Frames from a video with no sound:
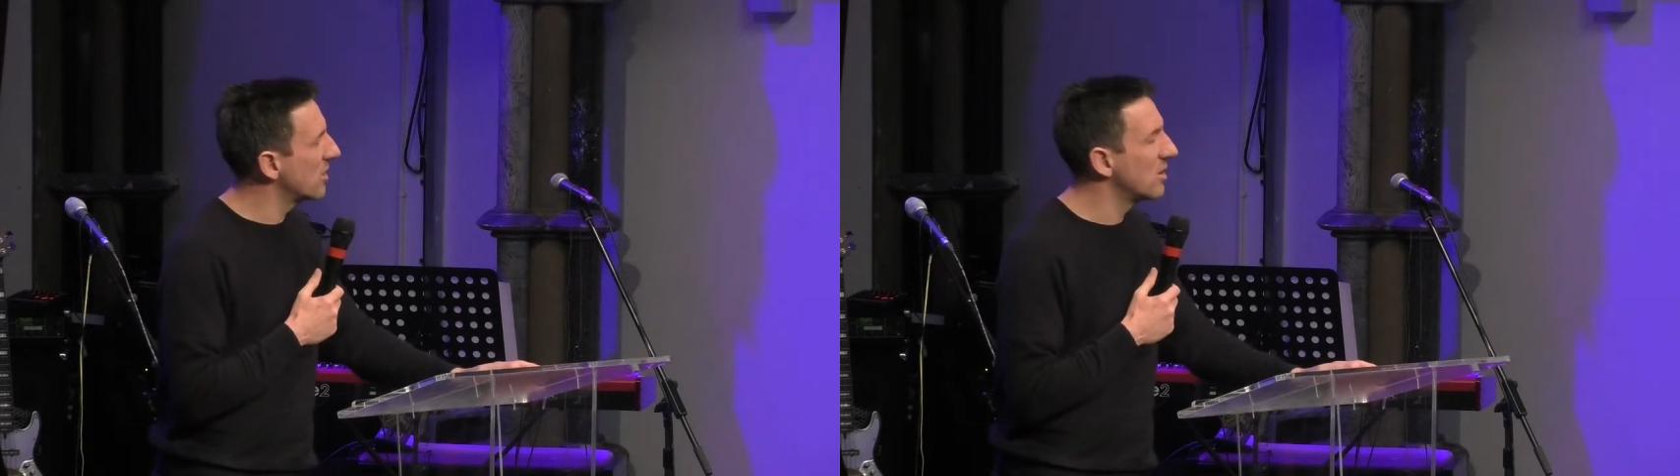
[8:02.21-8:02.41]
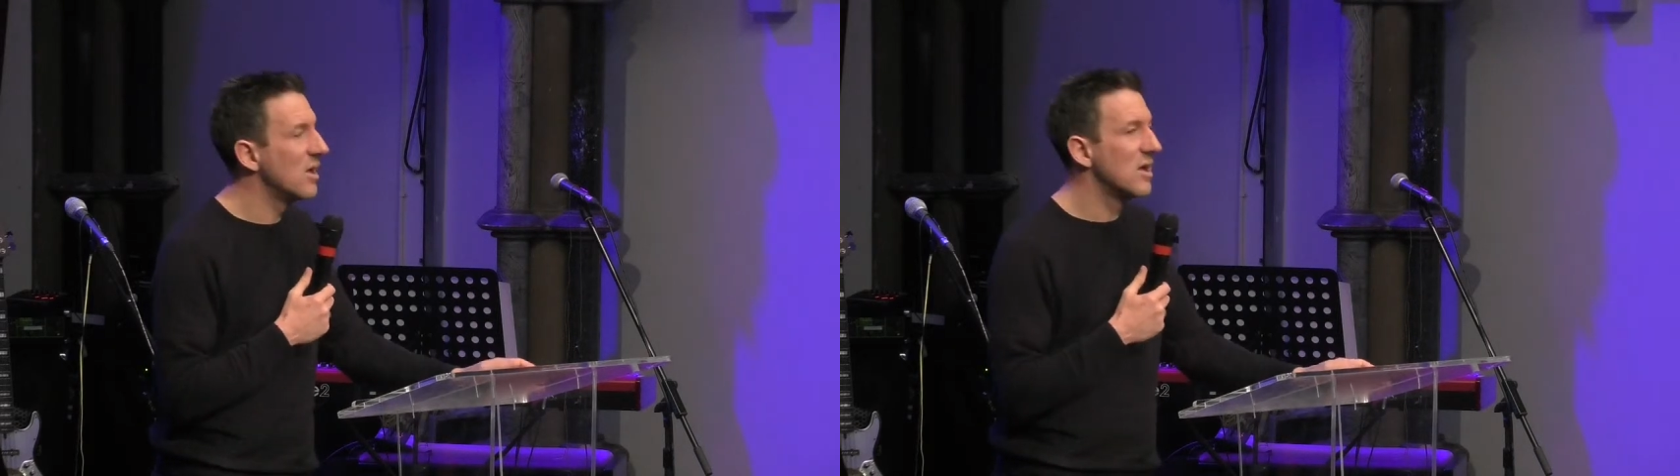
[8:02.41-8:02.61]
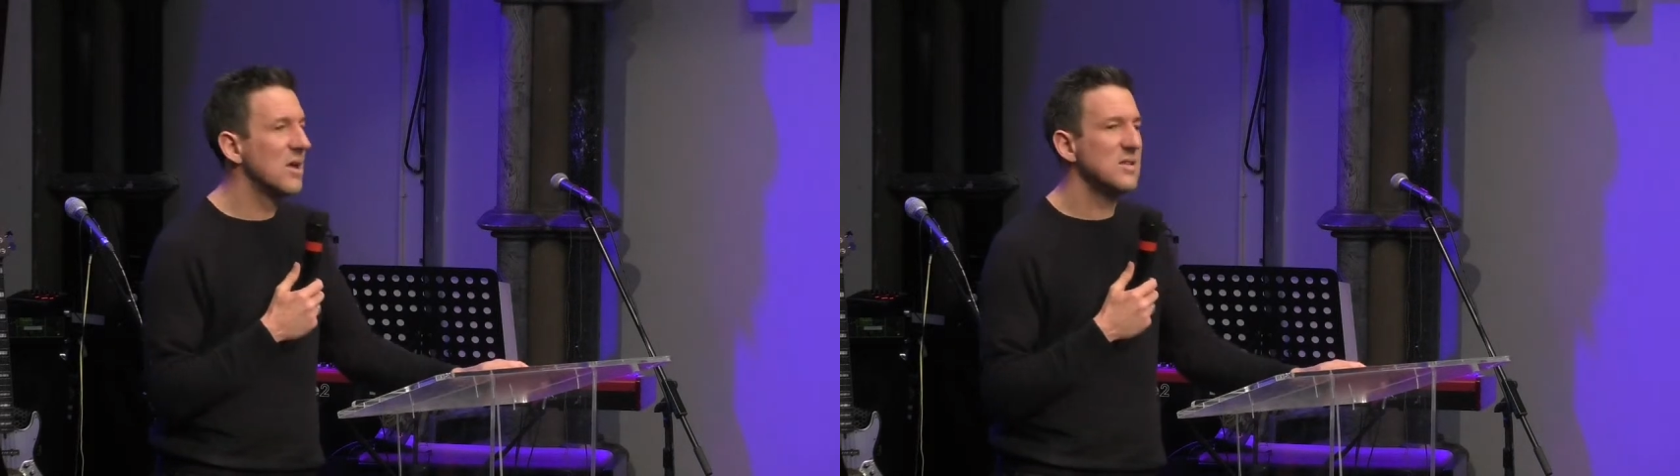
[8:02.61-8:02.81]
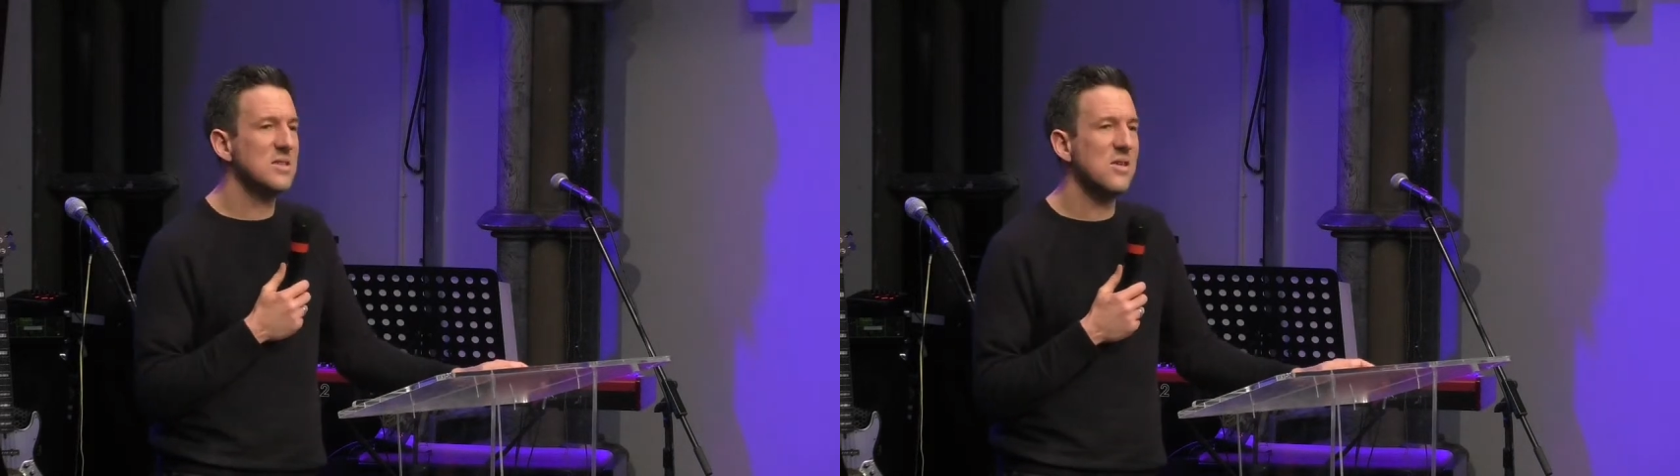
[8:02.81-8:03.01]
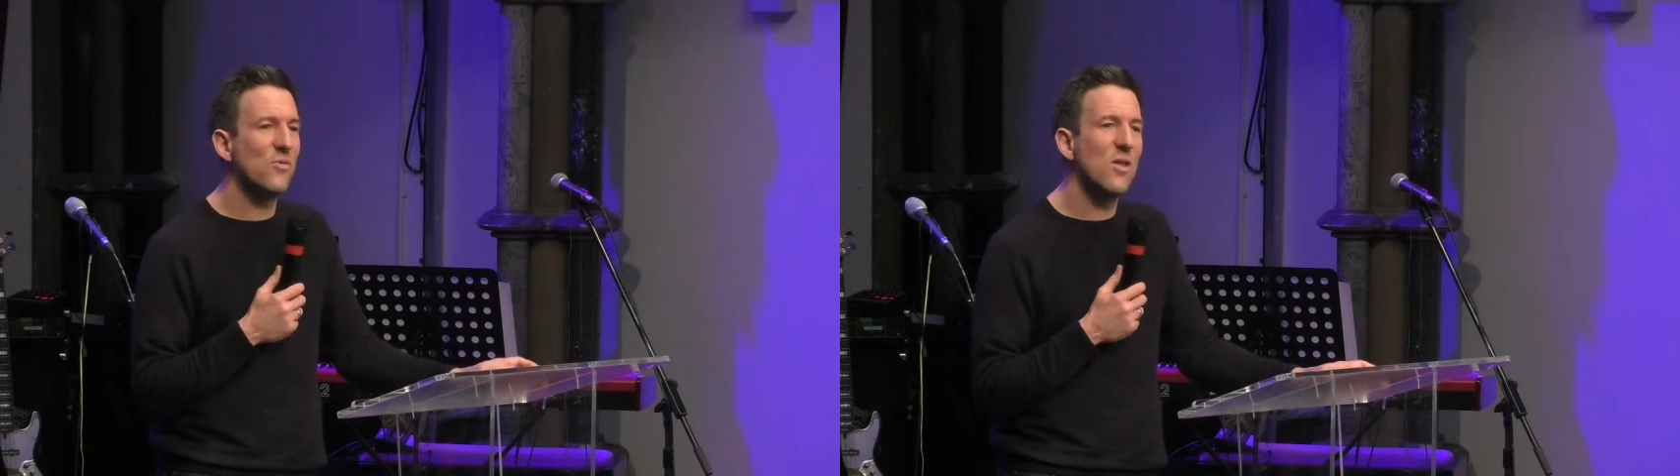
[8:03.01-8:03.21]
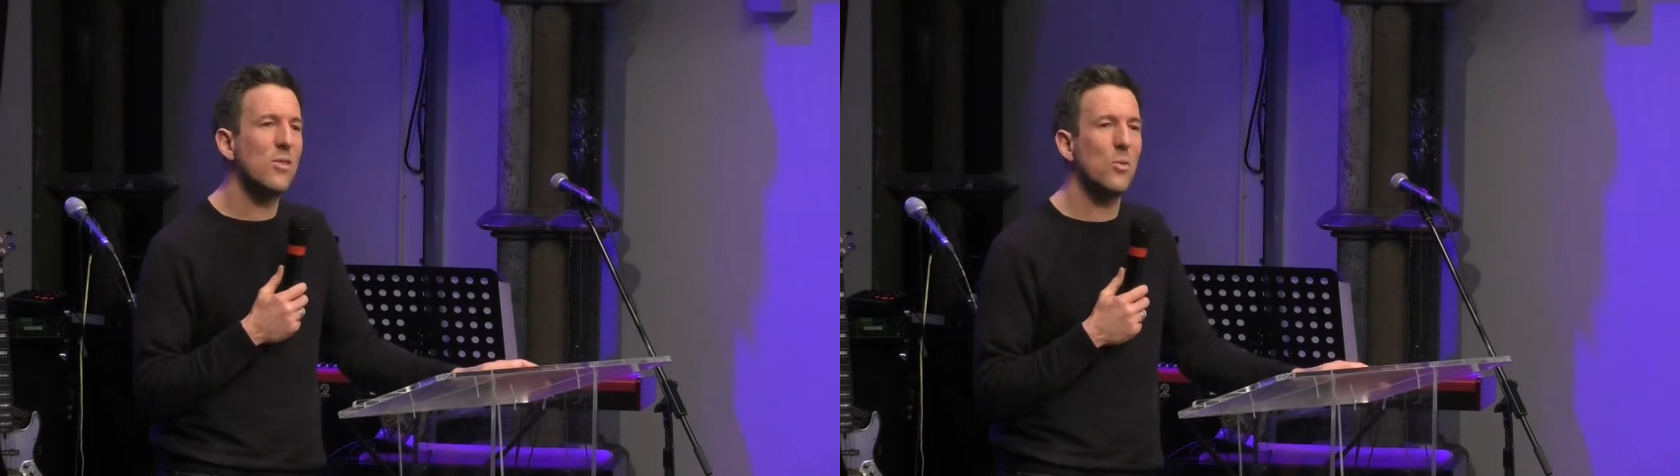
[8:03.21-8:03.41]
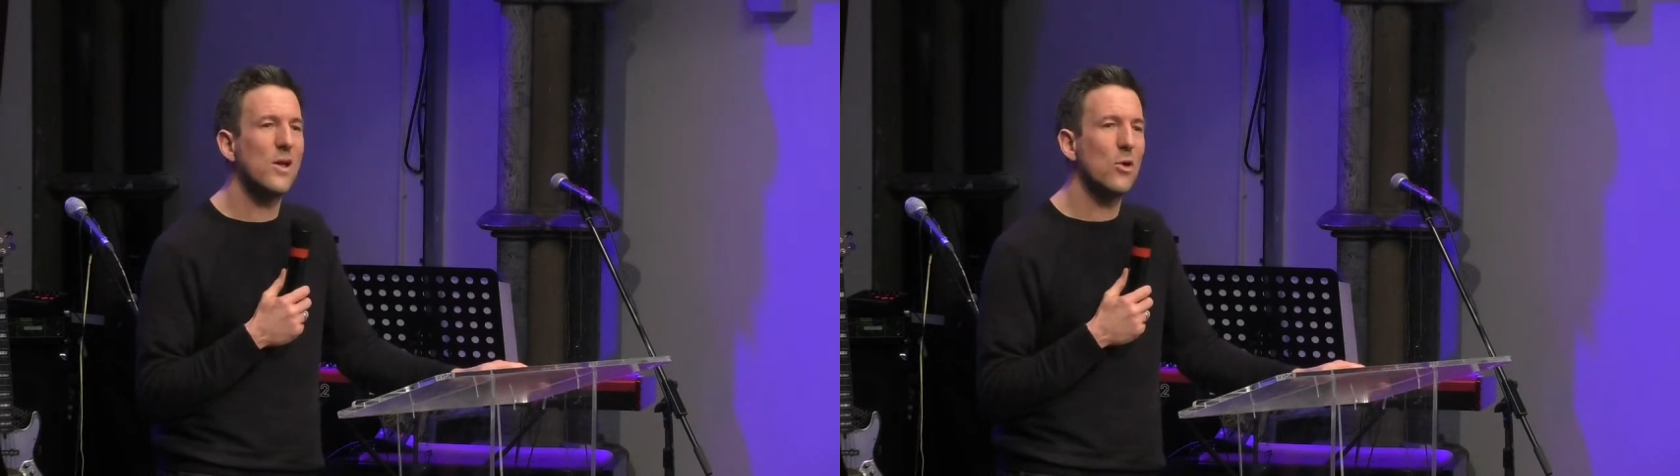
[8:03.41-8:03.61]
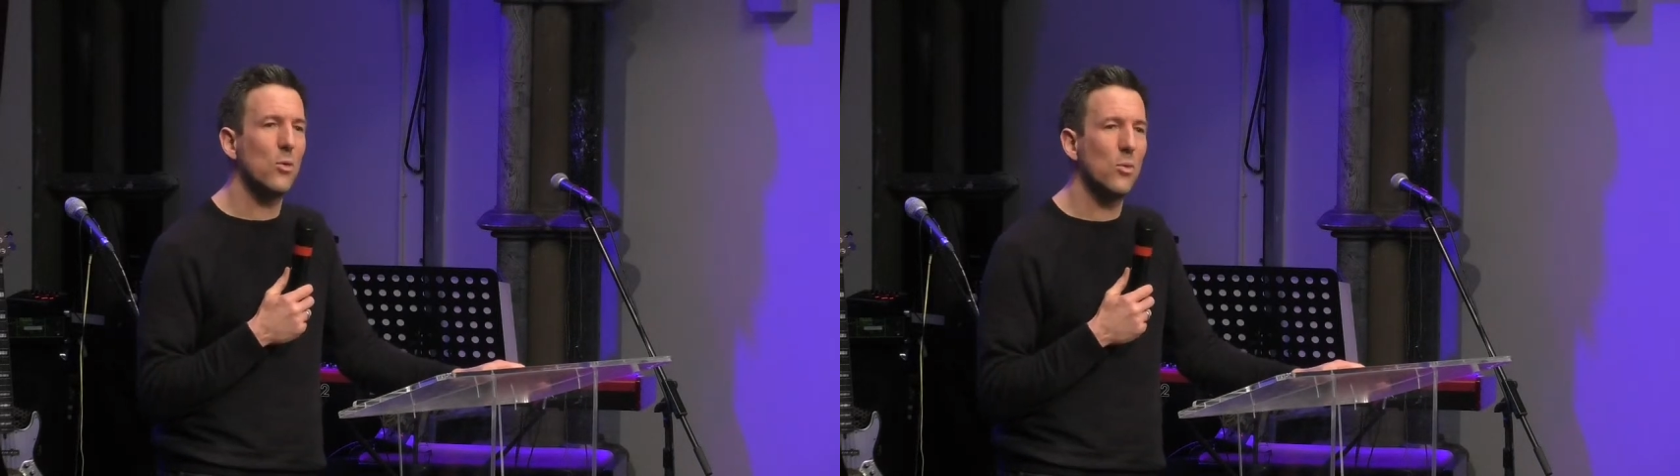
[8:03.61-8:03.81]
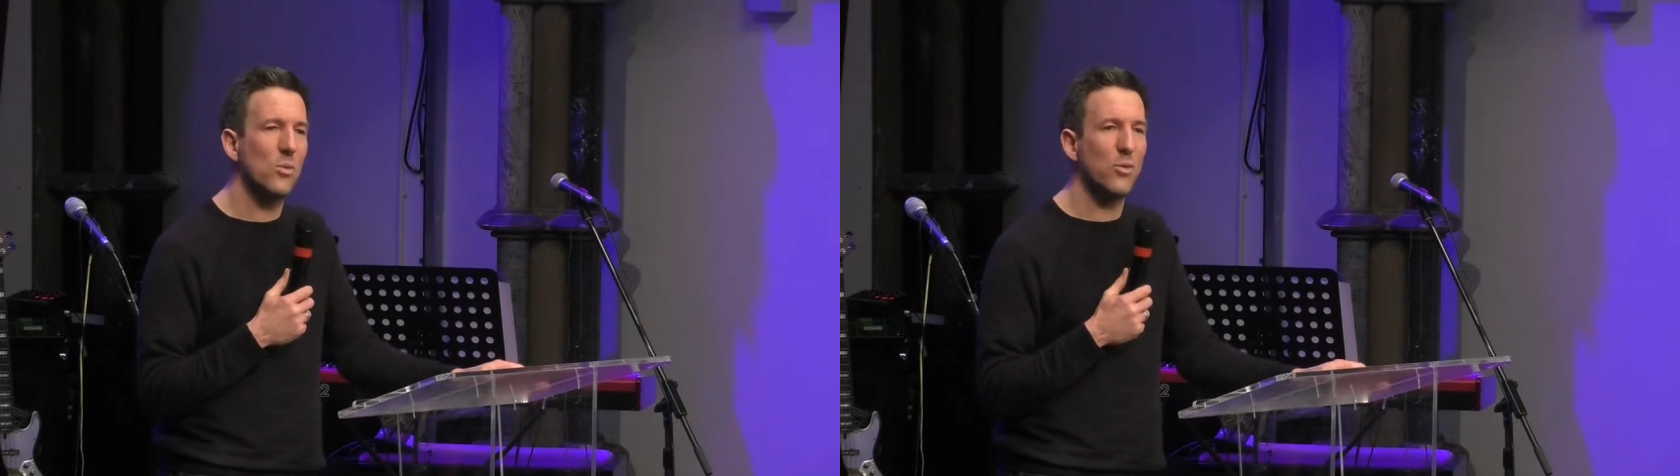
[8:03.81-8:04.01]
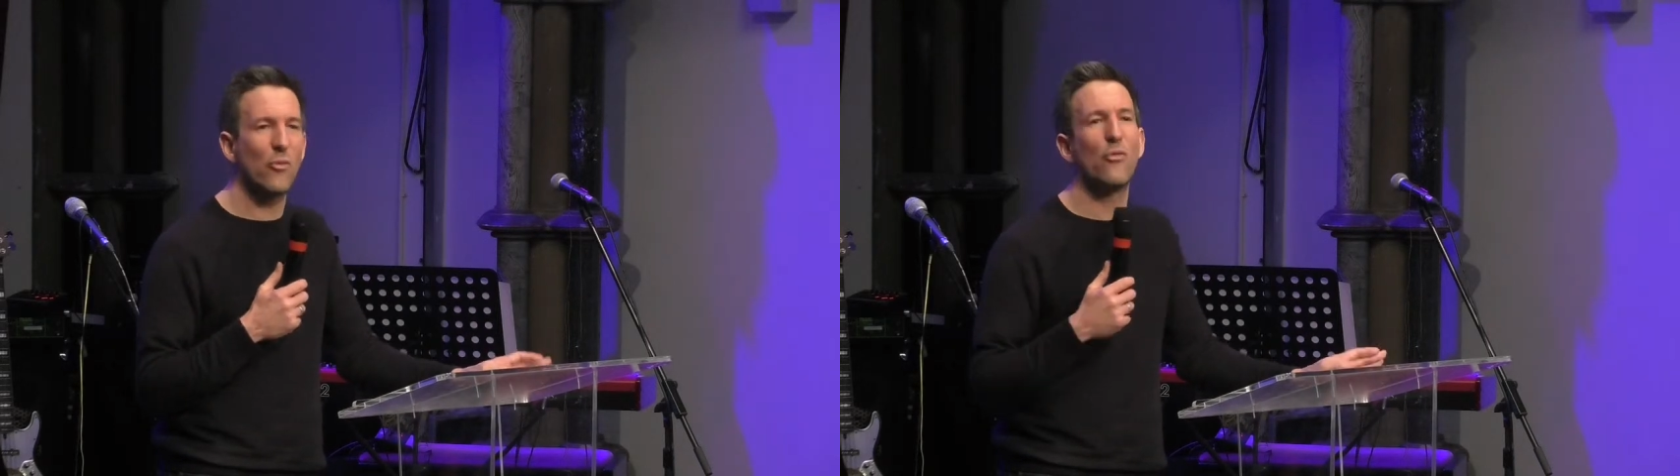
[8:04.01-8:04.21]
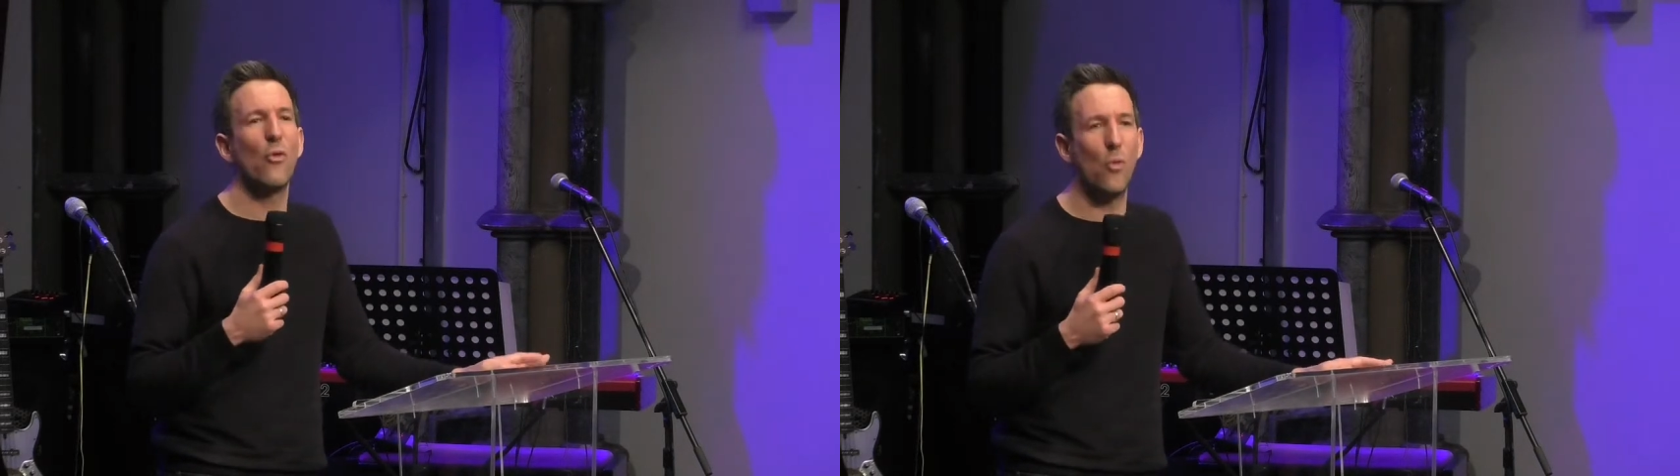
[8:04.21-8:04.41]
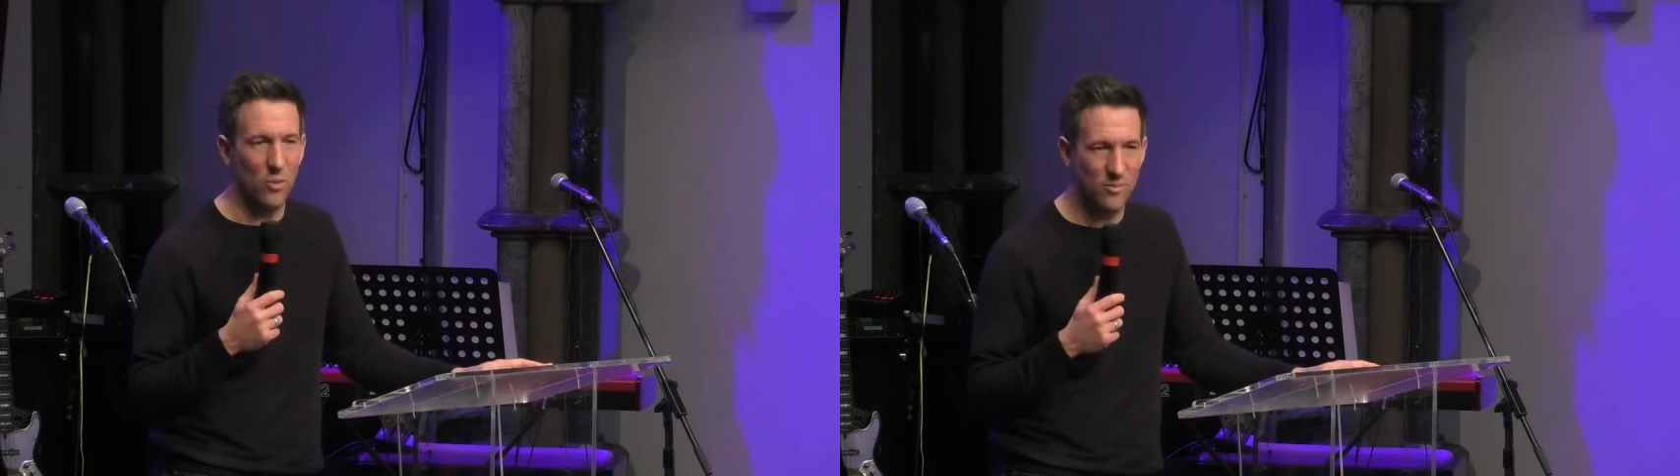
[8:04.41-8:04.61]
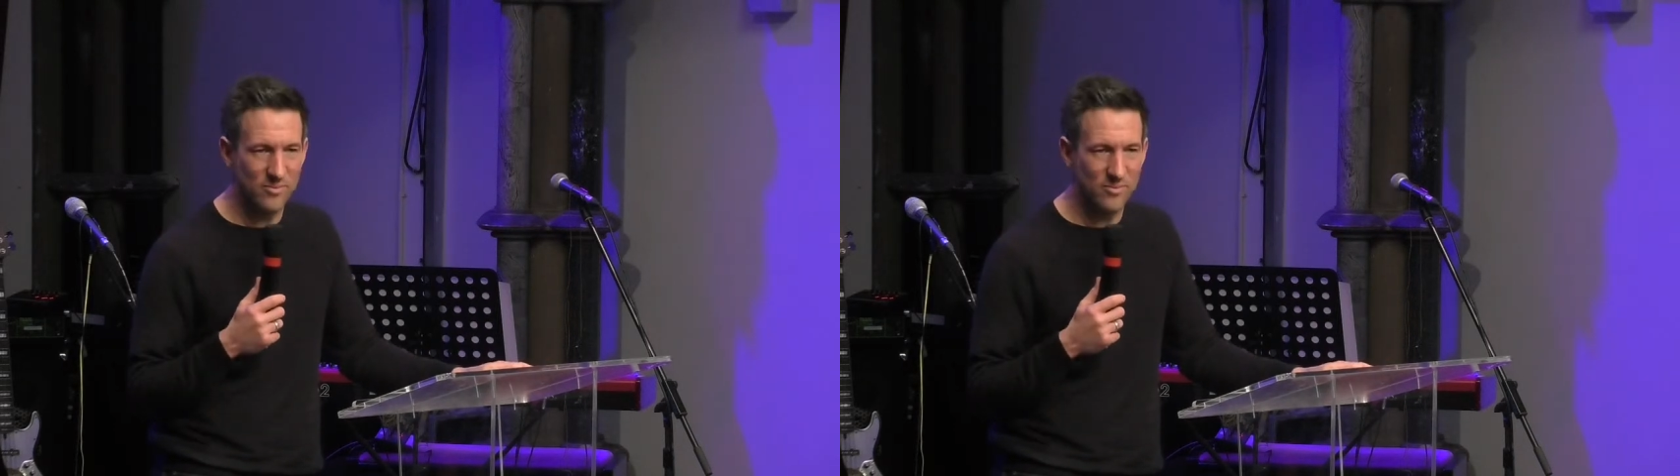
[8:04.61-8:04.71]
And it's the event that we call the fall,